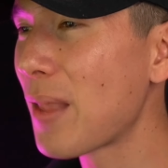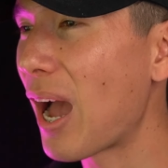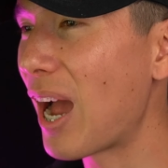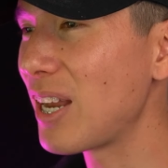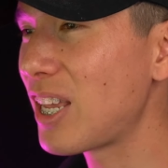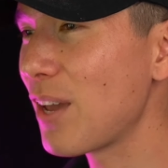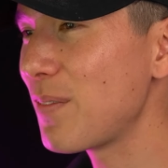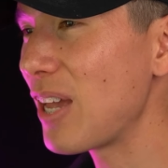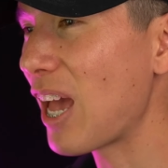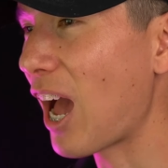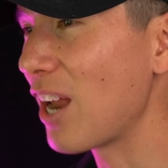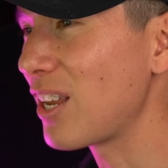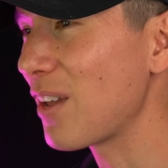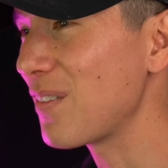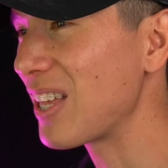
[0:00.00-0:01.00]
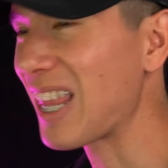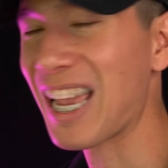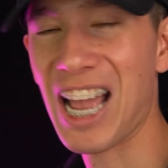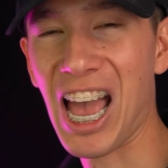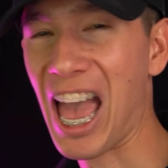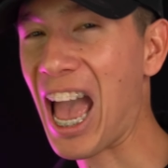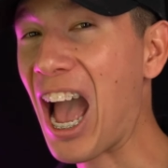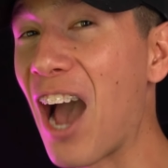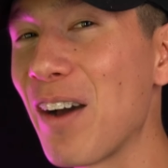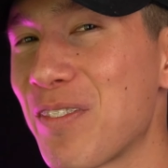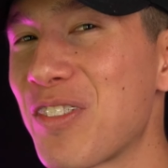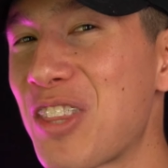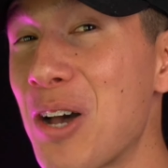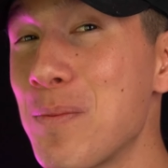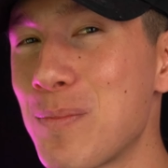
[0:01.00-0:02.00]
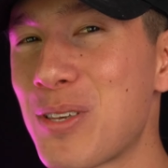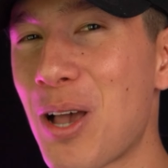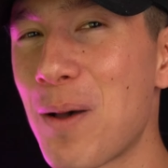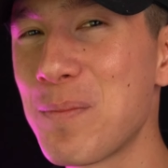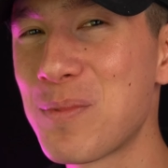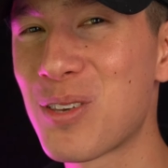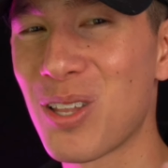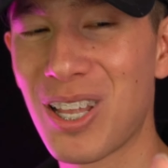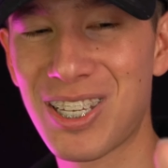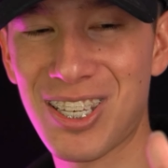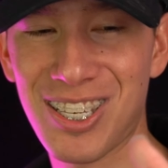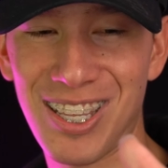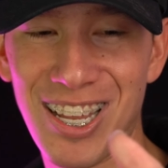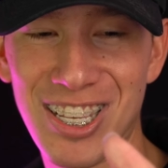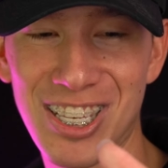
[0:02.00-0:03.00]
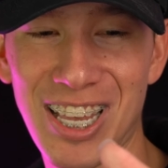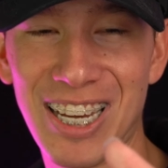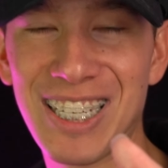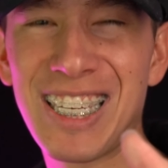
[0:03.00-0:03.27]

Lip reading: I'd give it like a half thumbs up. So let's like